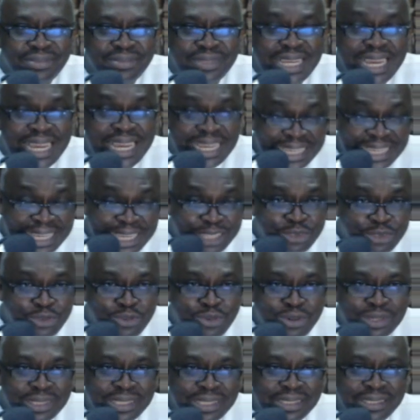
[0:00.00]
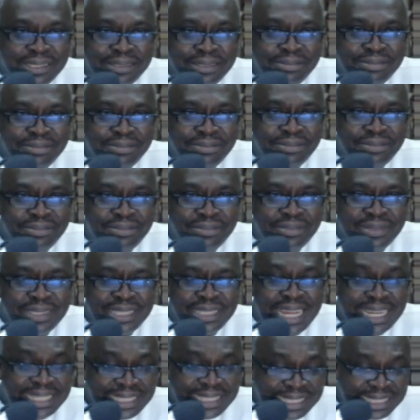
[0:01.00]
And guess what?
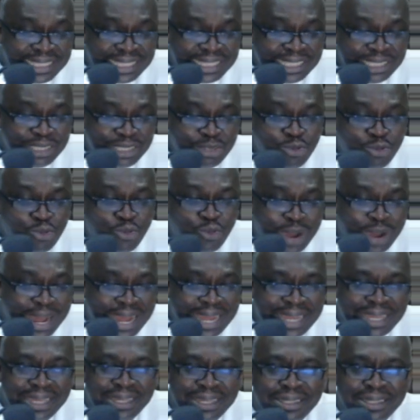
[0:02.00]
That is the reason why,